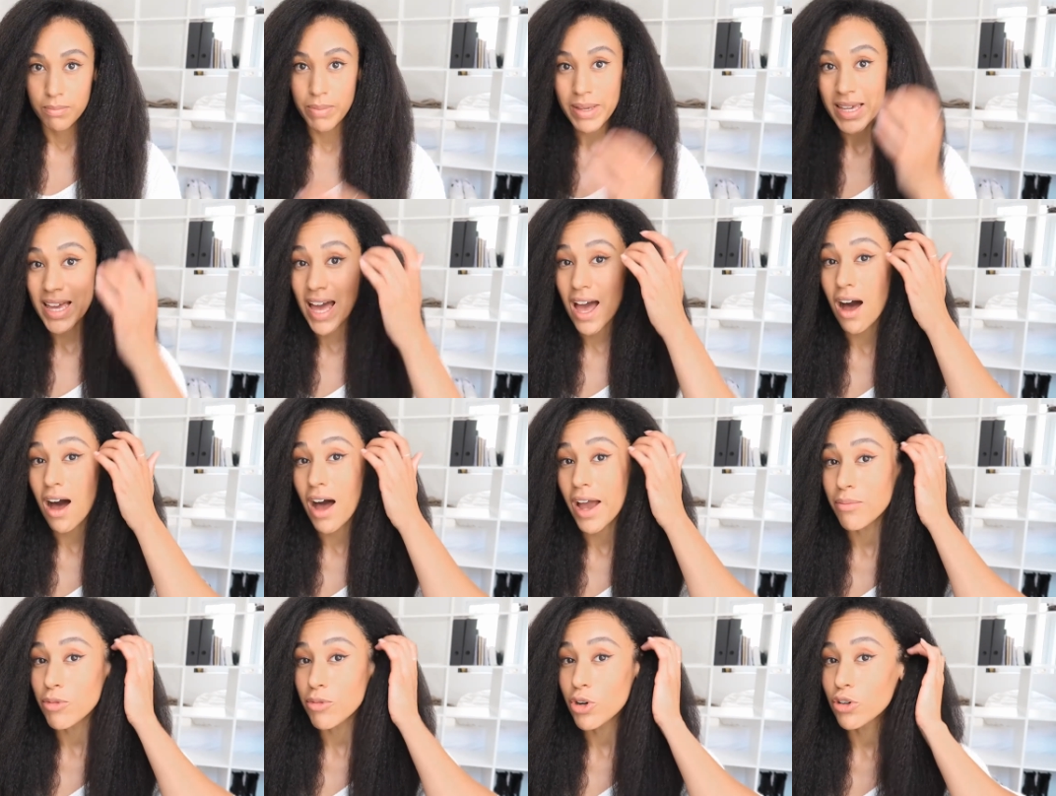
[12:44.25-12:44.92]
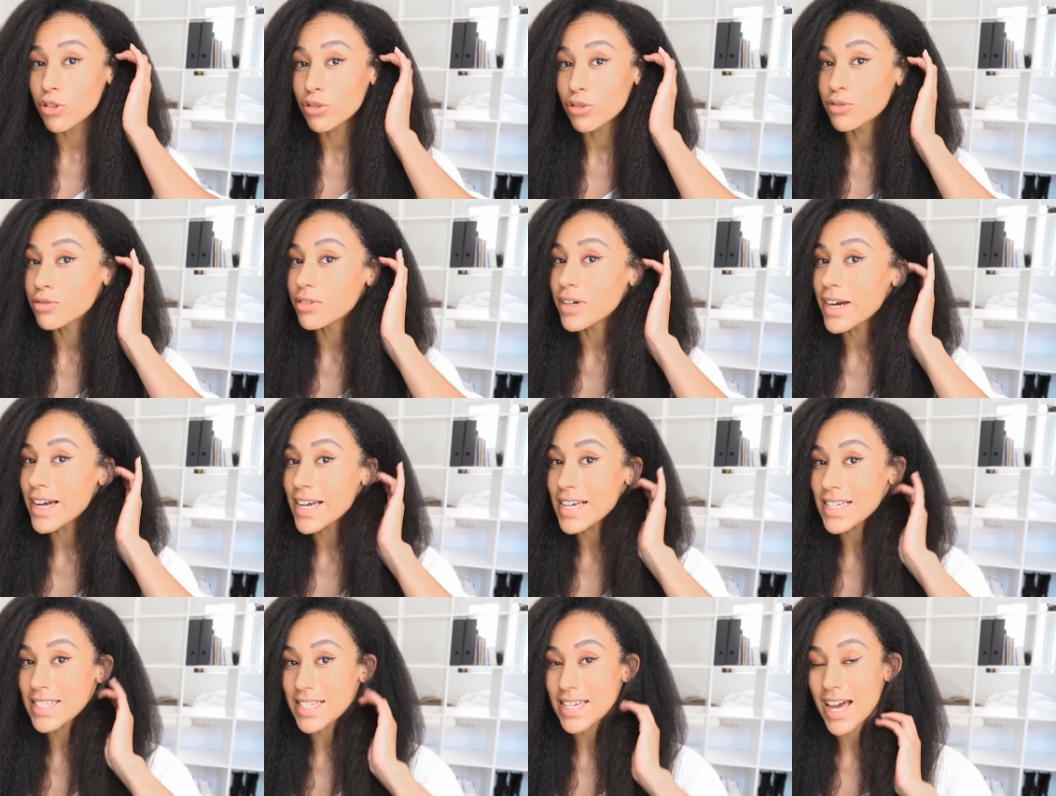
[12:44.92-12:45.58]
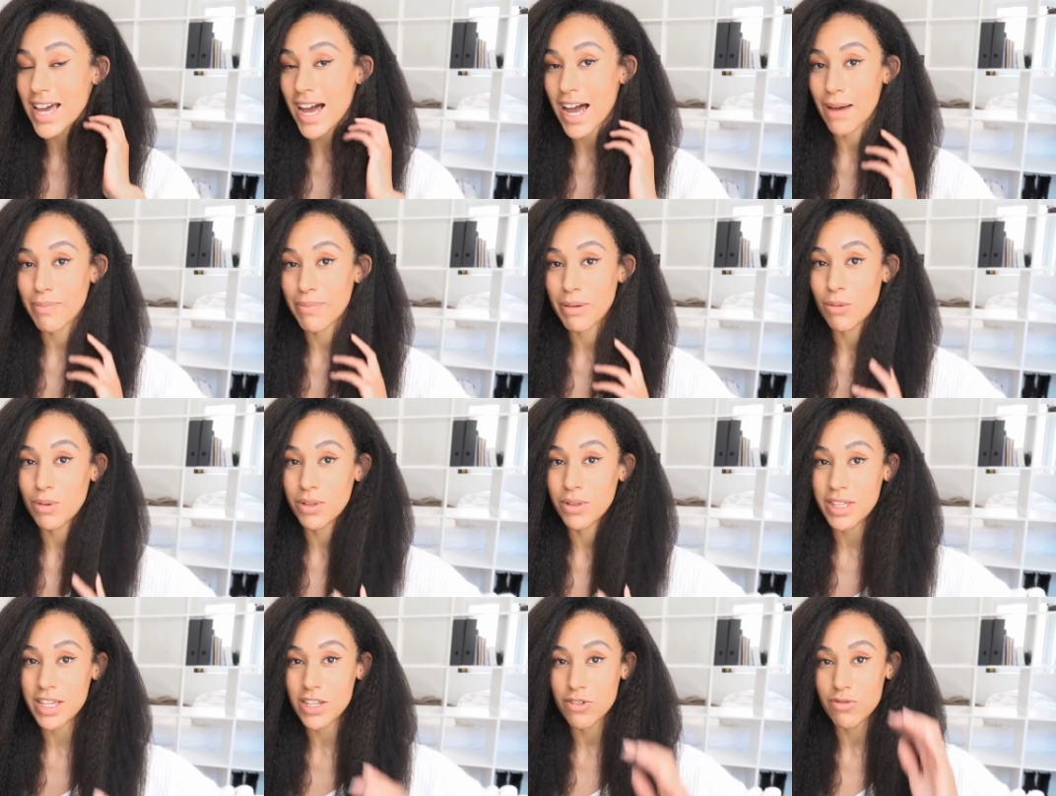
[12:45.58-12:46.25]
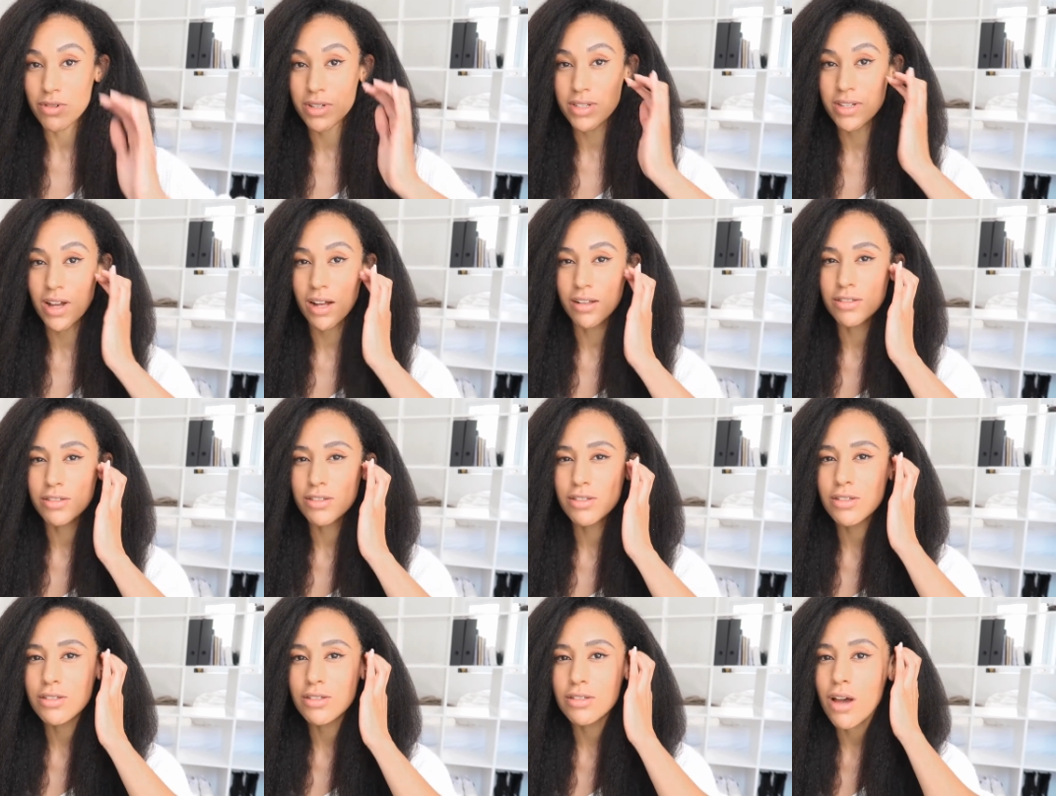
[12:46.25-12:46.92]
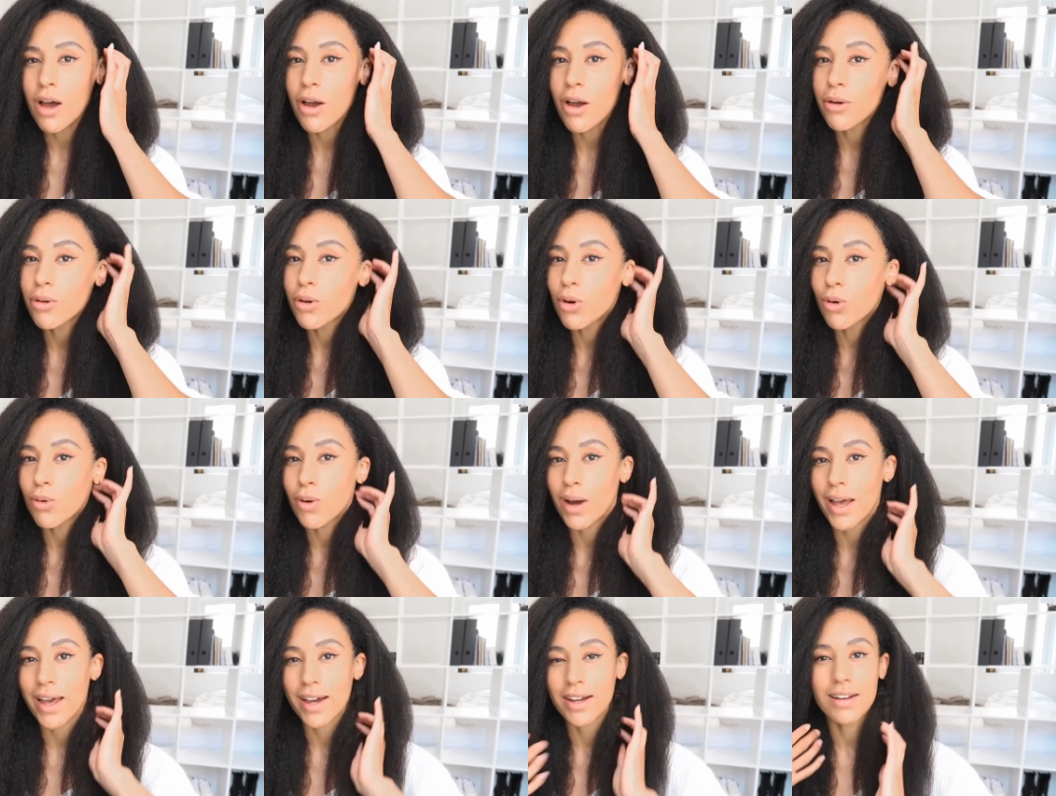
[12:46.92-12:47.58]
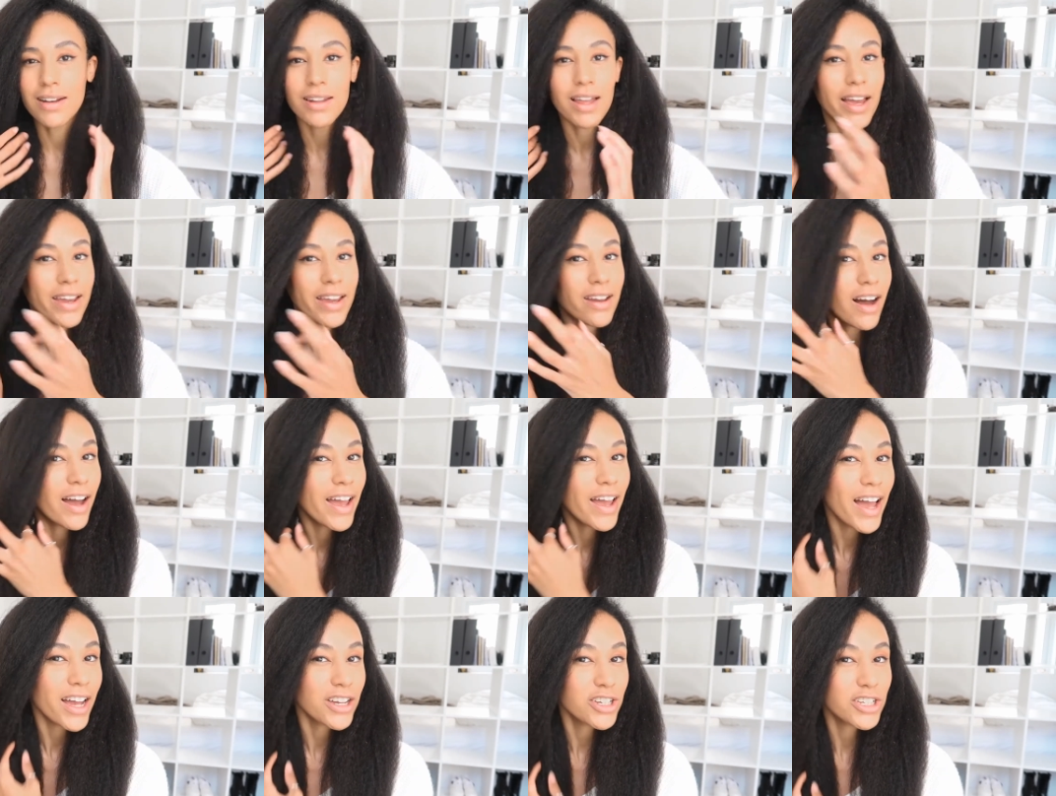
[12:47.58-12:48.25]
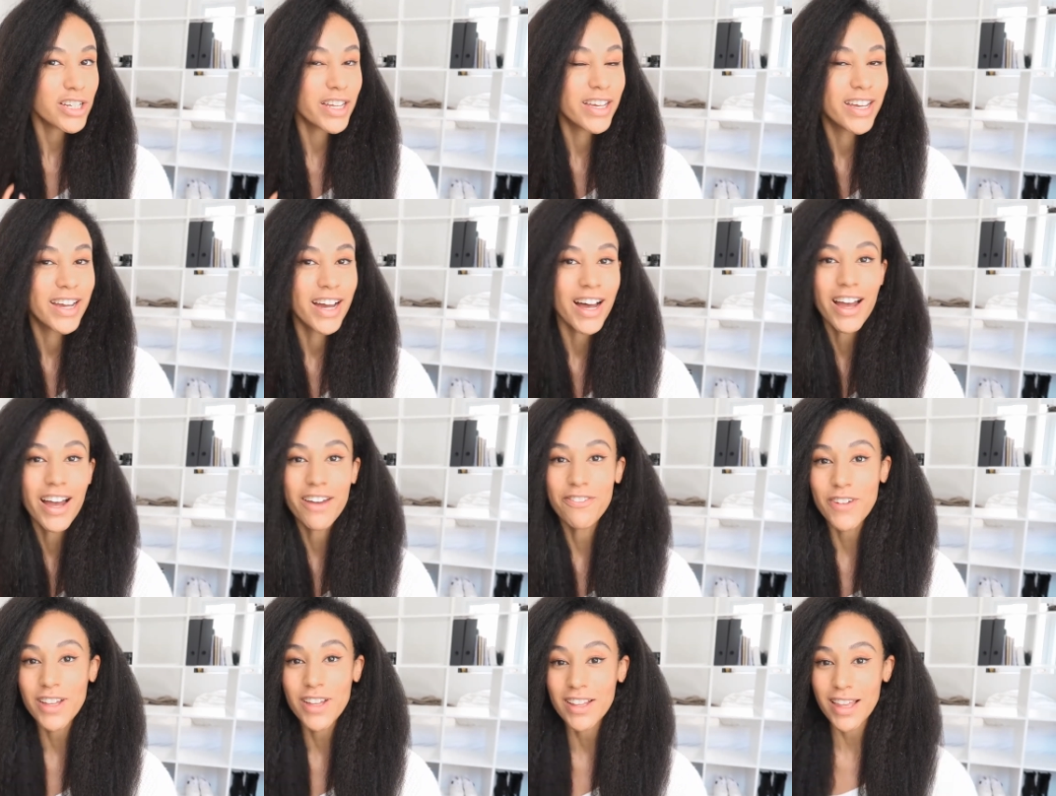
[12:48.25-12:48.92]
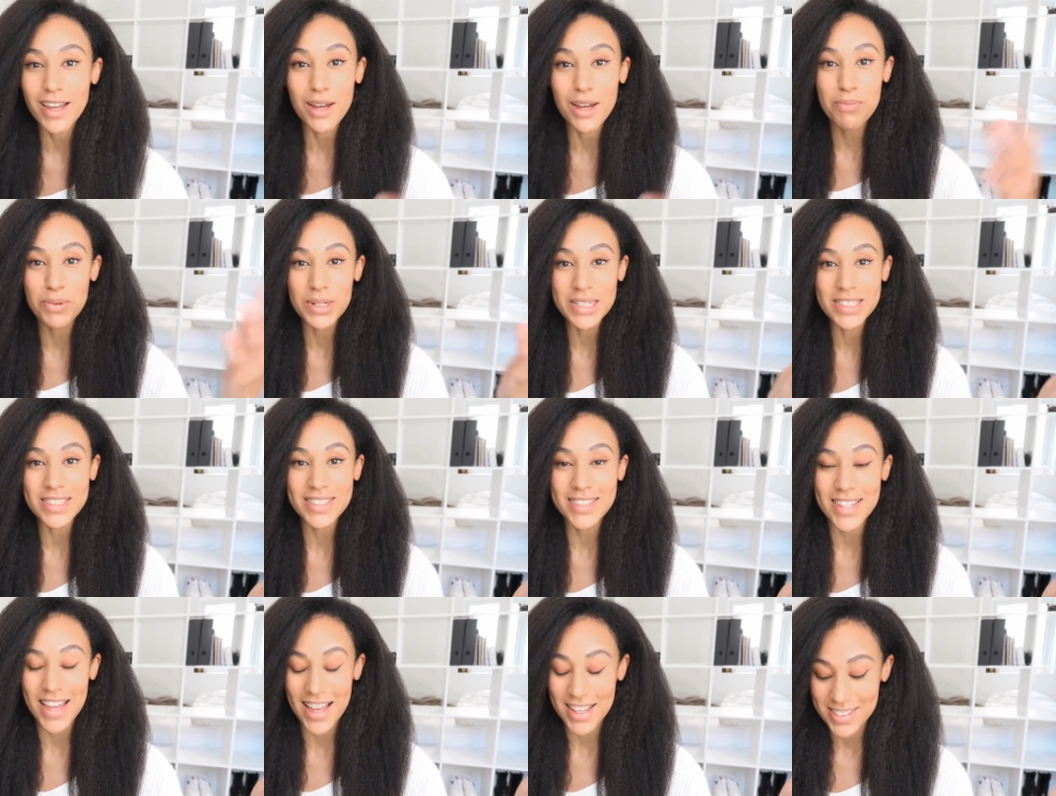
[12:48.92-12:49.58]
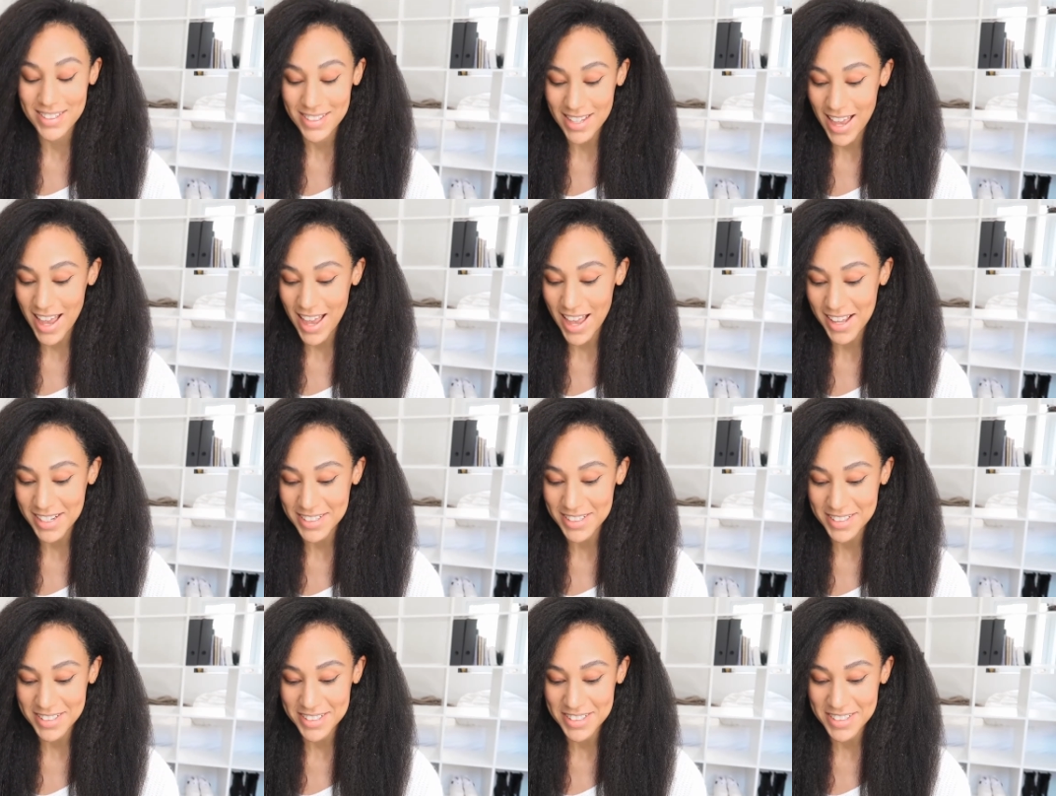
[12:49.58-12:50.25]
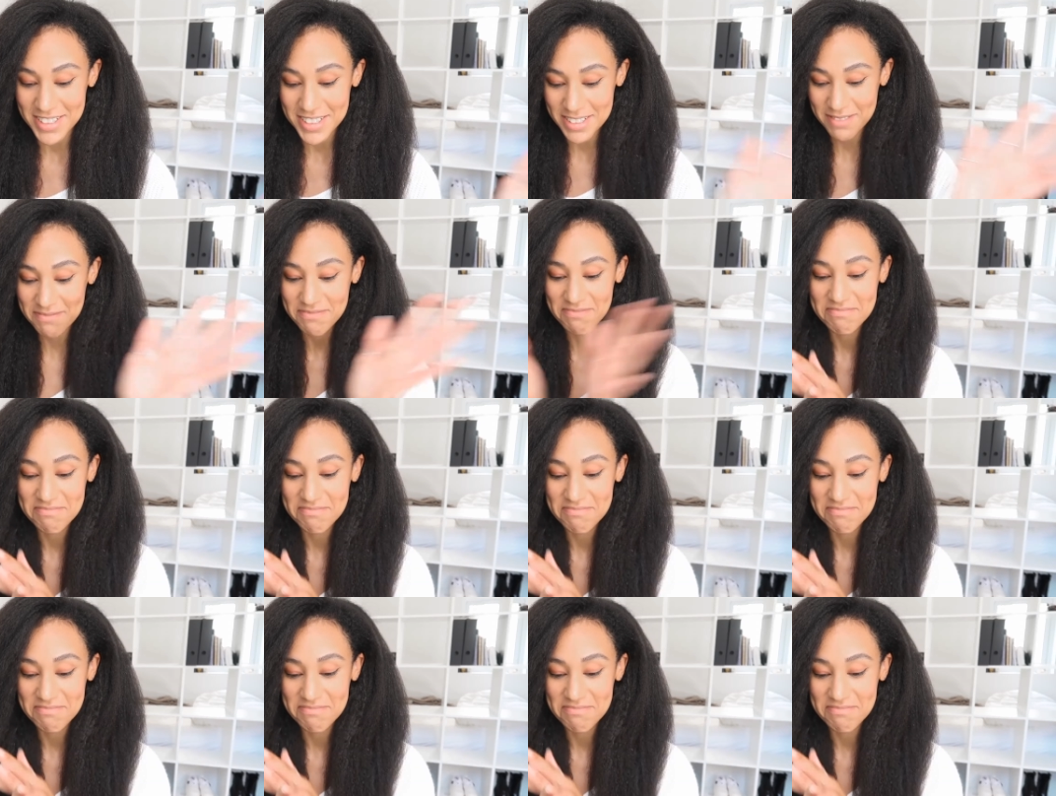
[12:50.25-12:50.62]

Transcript: But yeah, I'm crazy happy with these results. So quick, like I actually, I feel like a princess and